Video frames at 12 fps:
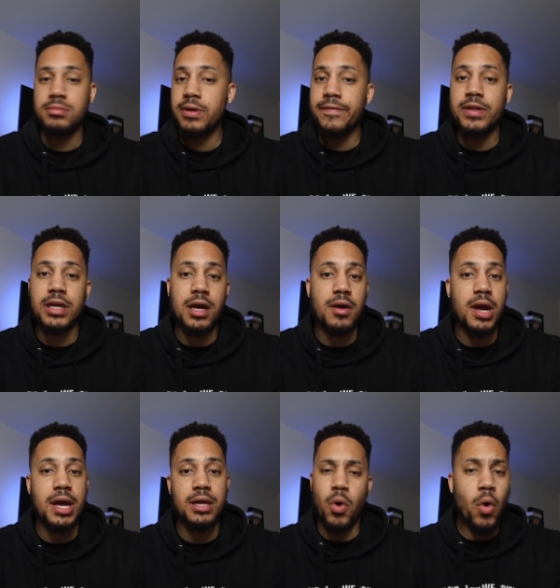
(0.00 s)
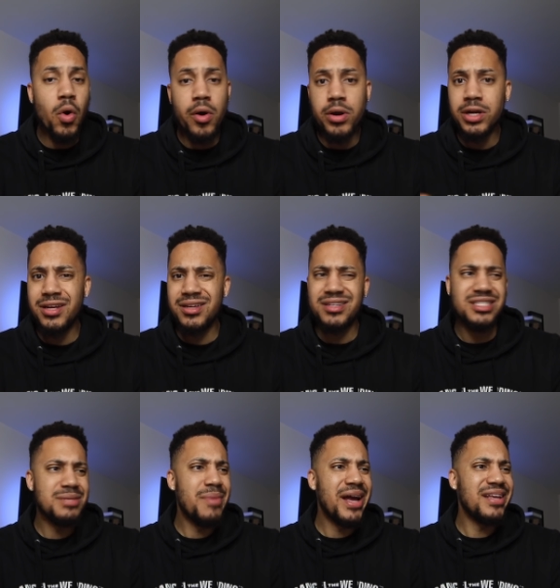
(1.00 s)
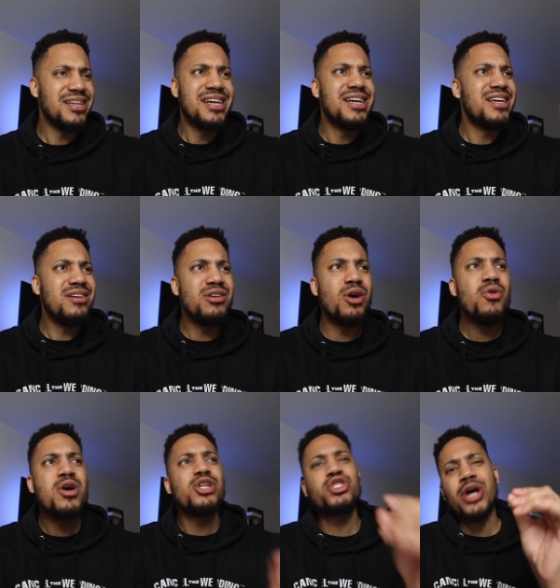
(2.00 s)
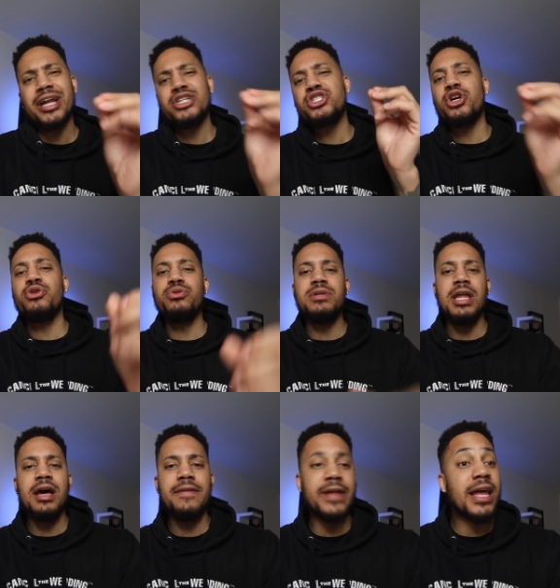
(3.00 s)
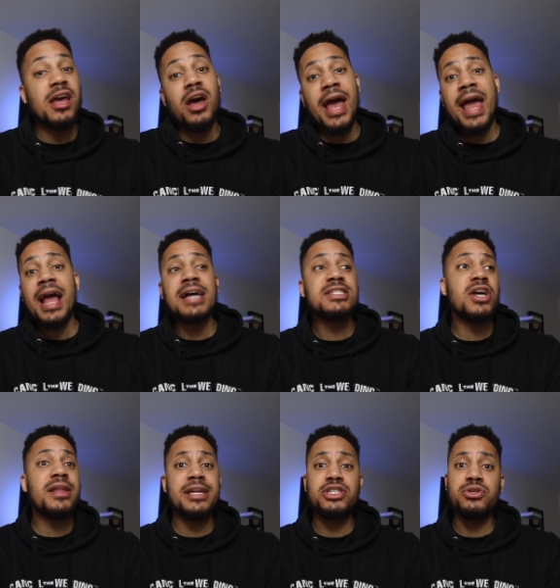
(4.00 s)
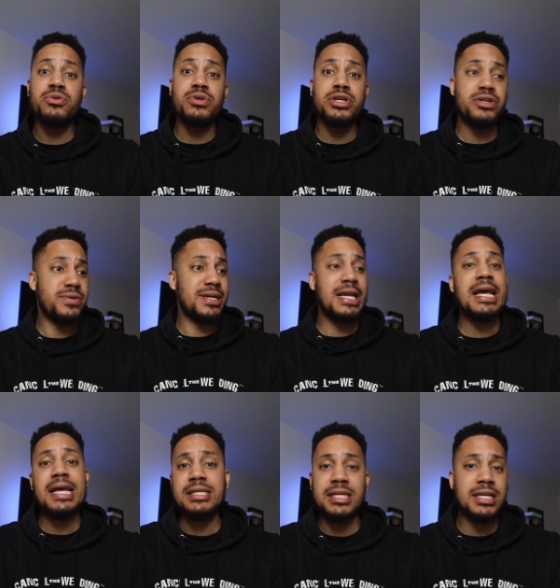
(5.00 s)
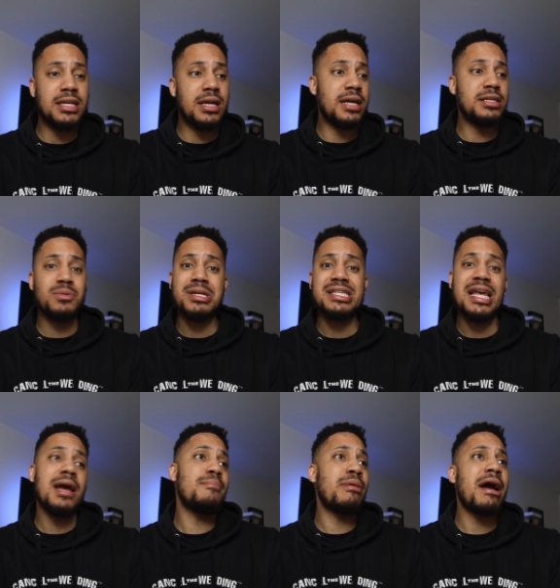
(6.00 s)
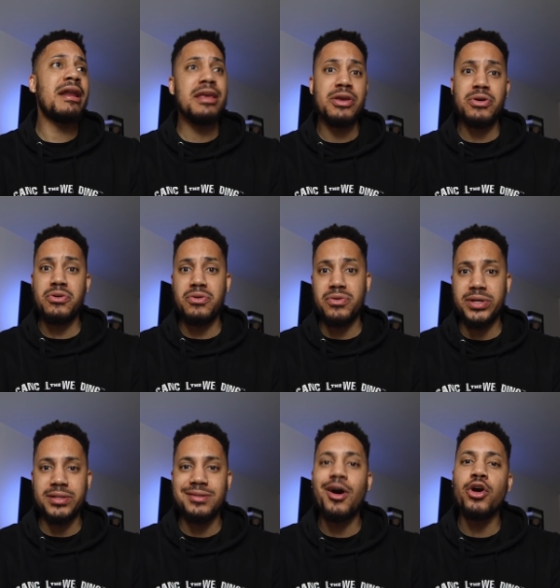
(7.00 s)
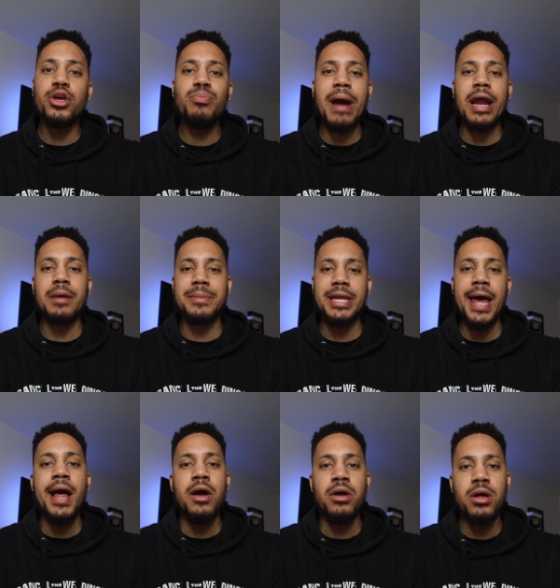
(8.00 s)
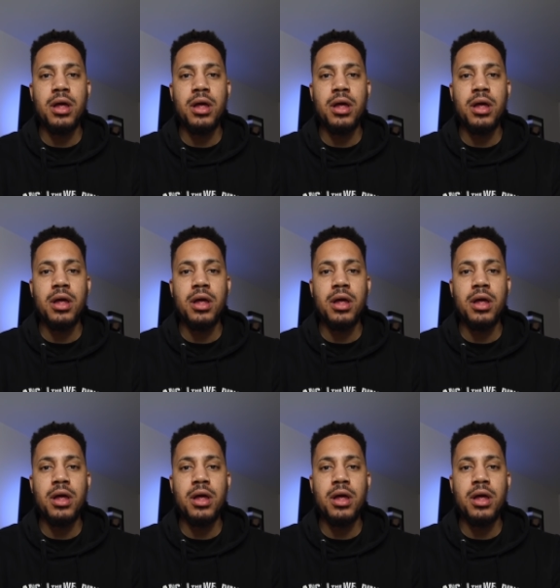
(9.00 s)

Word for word: Everything all right? Or she might, you know, try to show you love. Like, hey, I saw that you were doing this and I just want to say I'm proud of you. And, oh, you proud of me now?